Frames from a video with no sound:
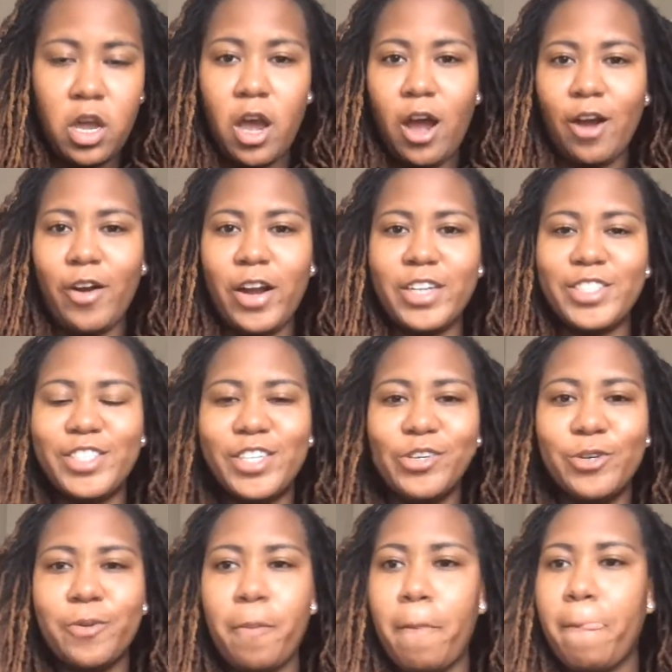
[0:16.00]
All right.
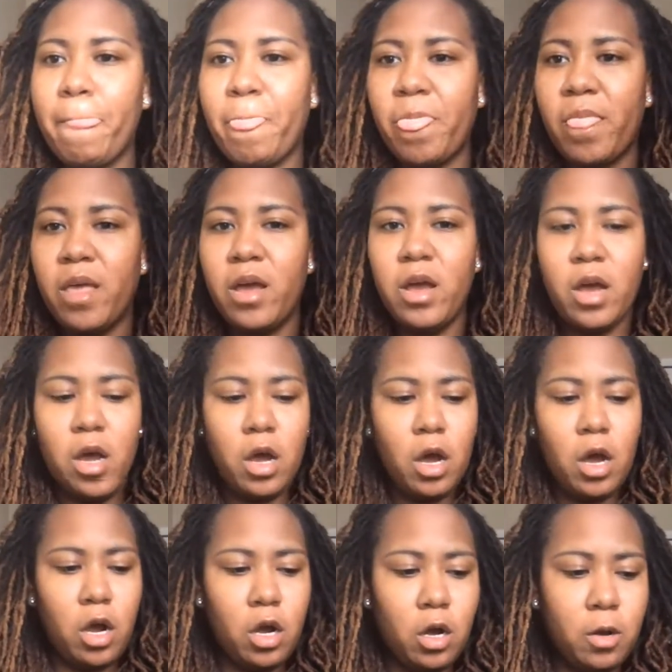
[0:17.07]
So,
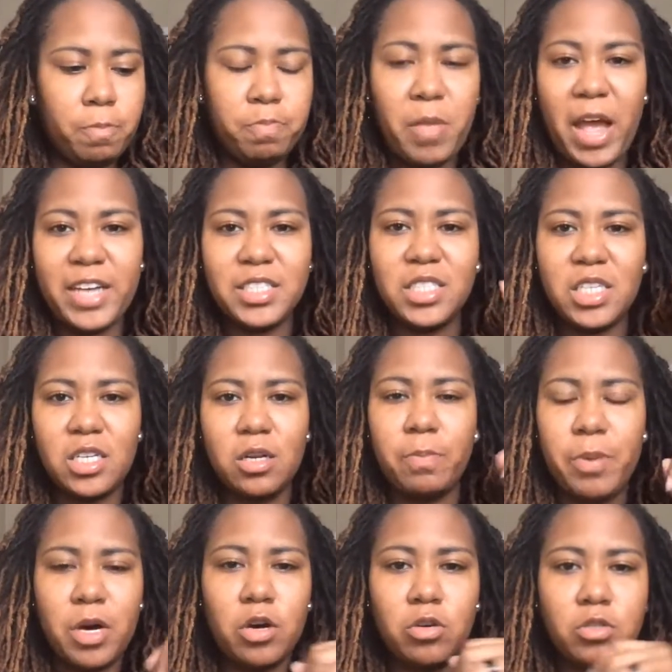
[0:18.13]
I seen a
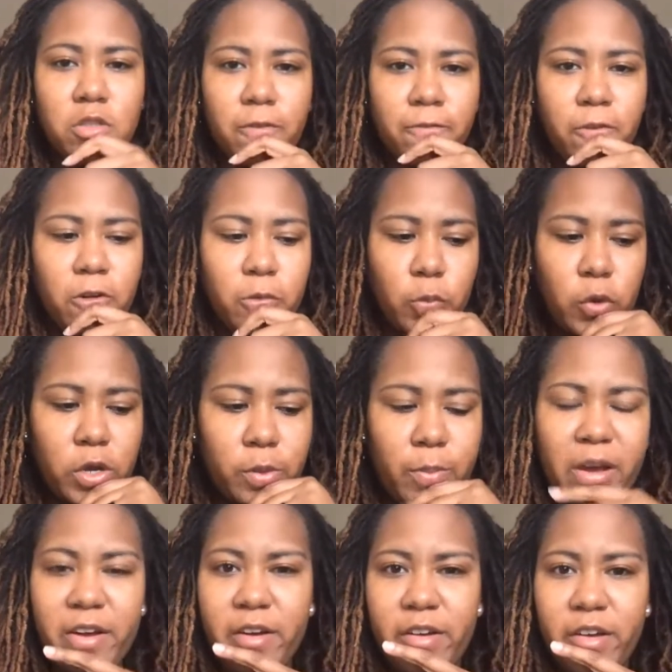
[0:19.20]
post from one of
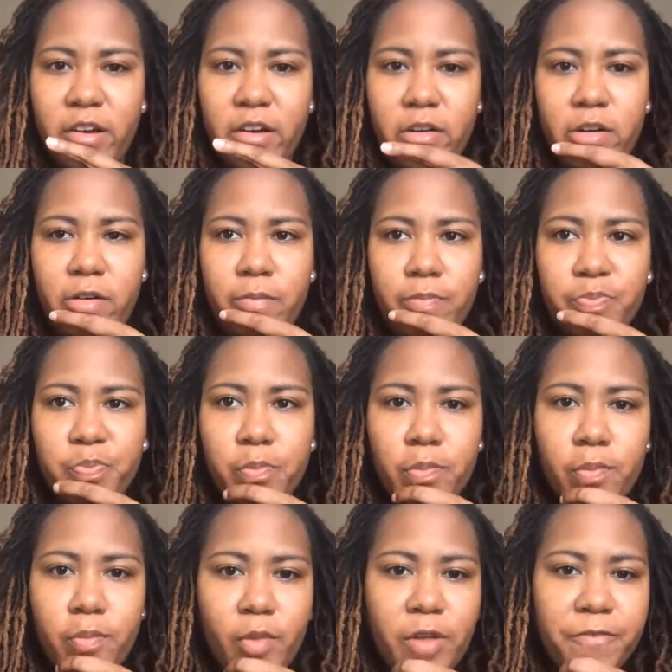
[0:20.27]
my
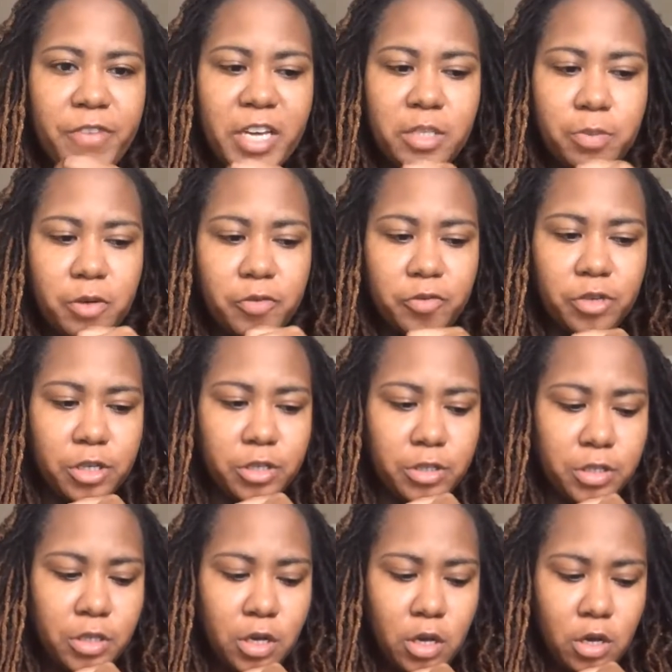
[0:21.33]
Facebook
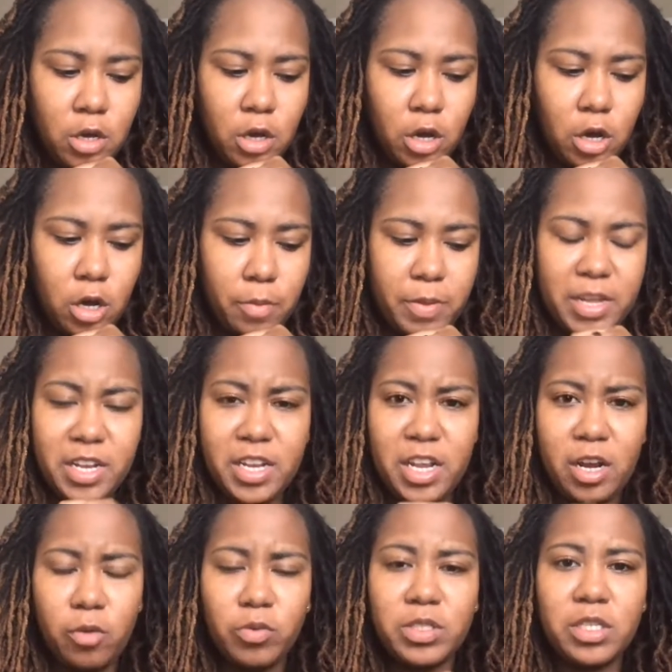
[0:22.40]
friends, and
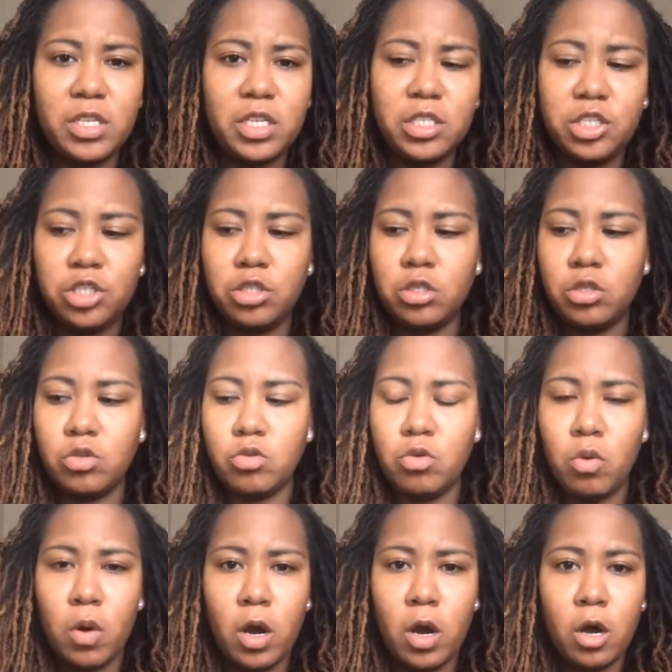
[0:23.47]
there was an issue
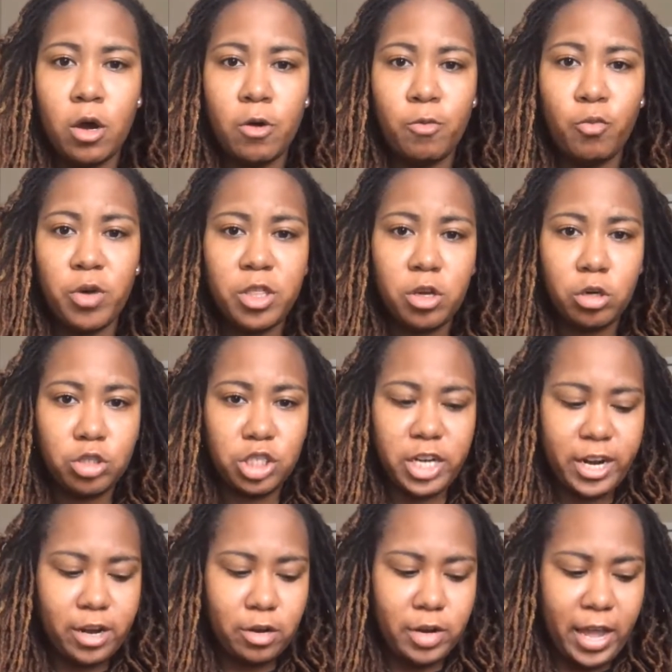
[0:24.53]
with her
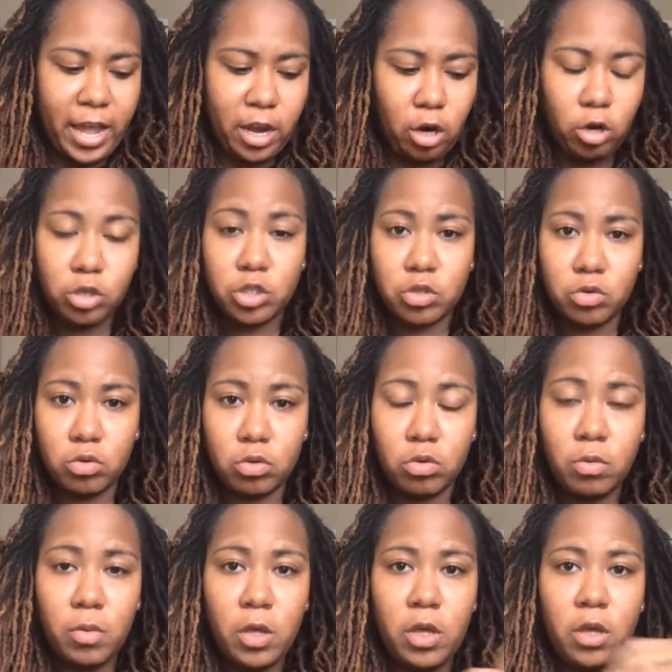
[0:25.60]
child at her school,
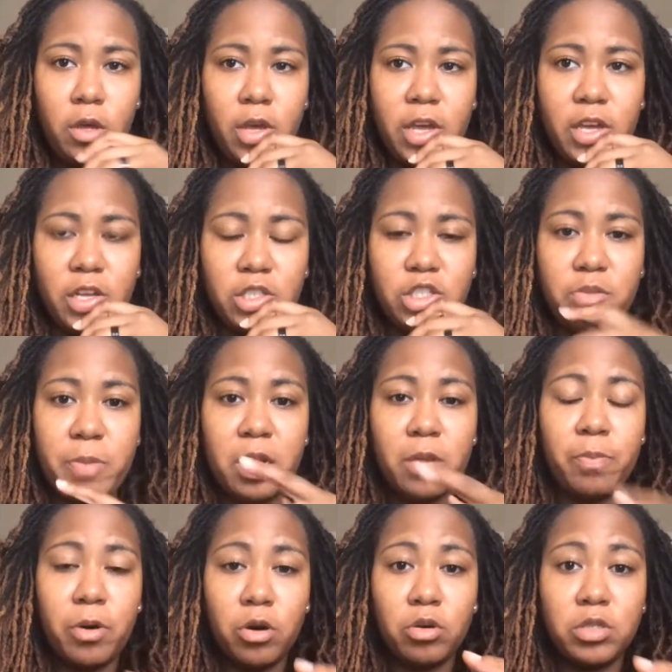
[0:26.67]
and she made a
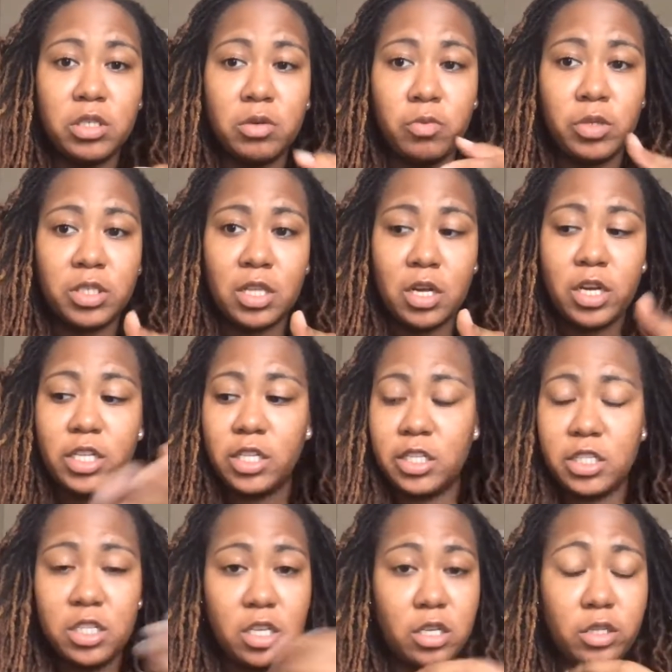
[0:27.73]
post and was like,
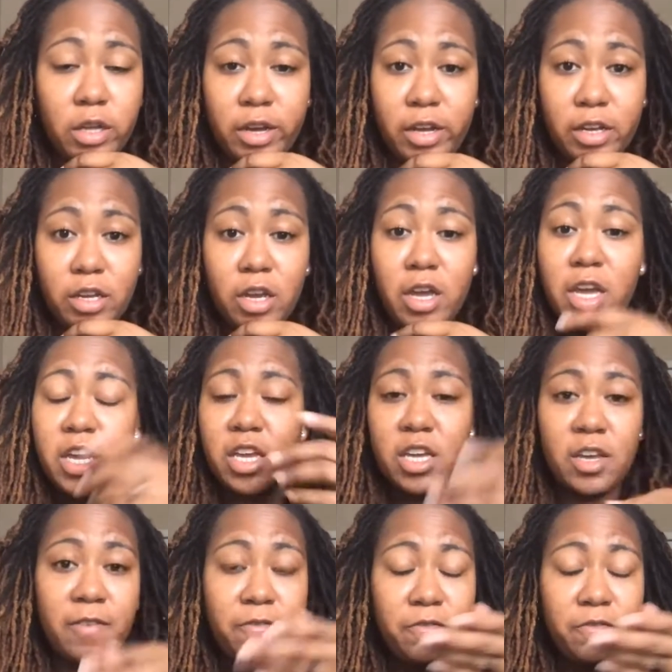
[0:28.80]
"Listen, like
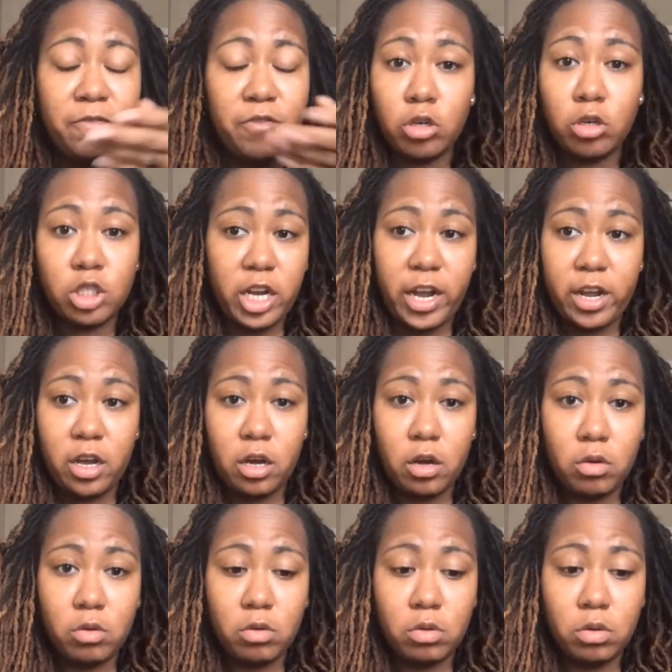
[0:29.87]
if your
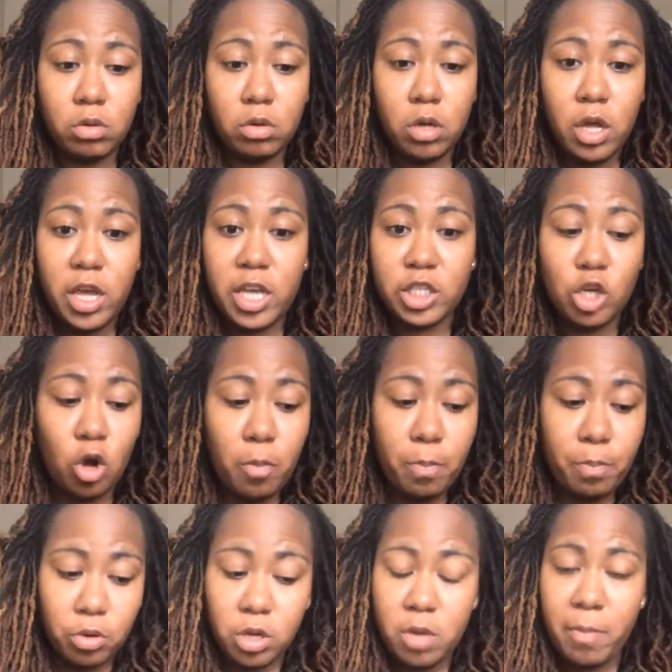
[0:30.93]
child is gonna
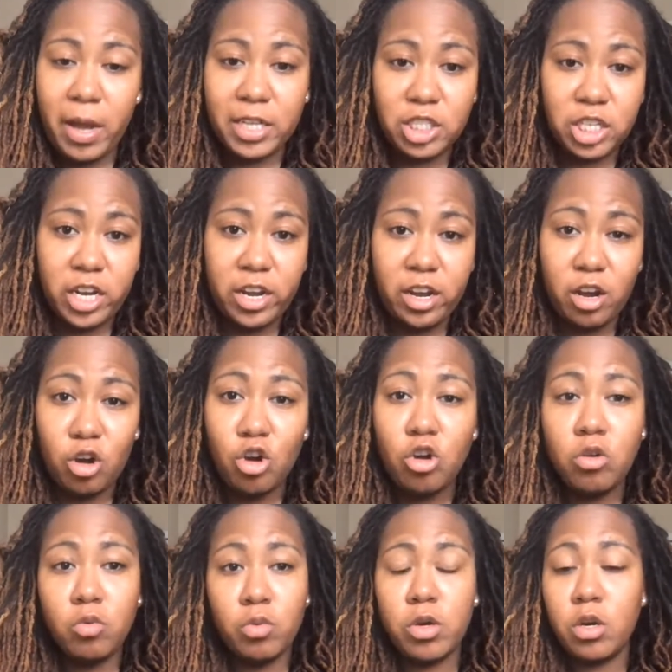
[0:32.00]
bully my child,
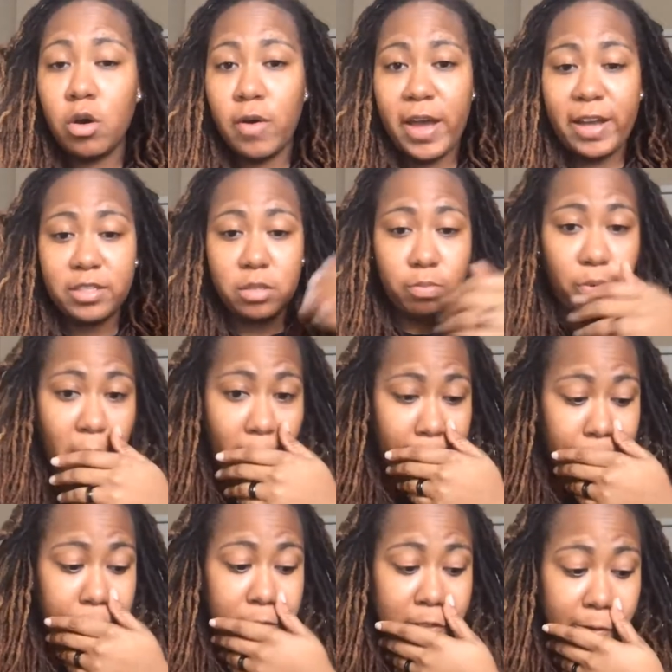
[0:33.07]
we're gonna have some
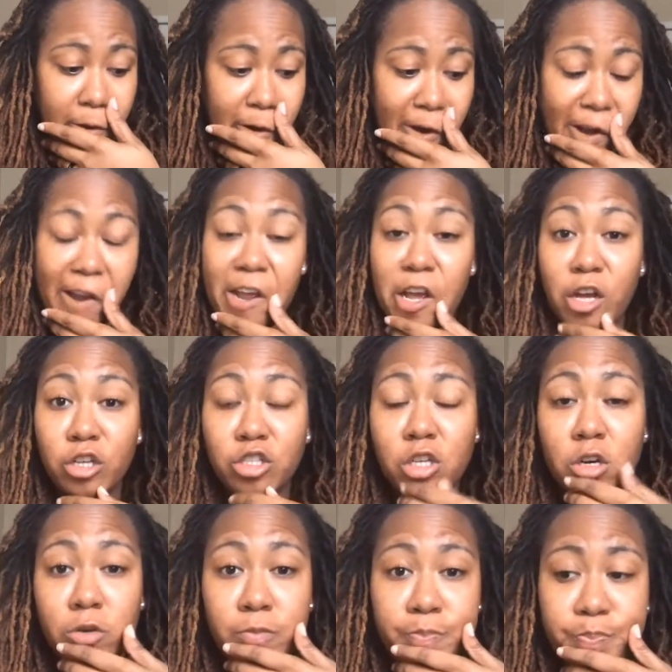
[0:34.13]
problems." All right.
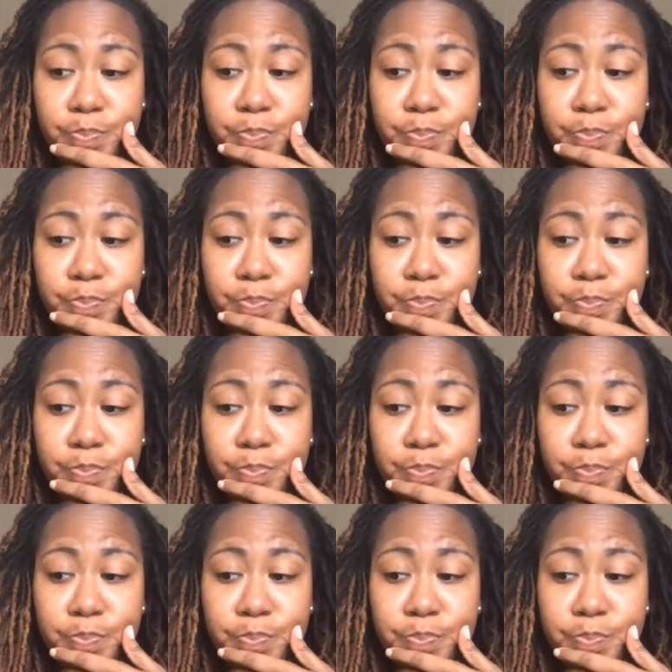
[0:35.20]
So,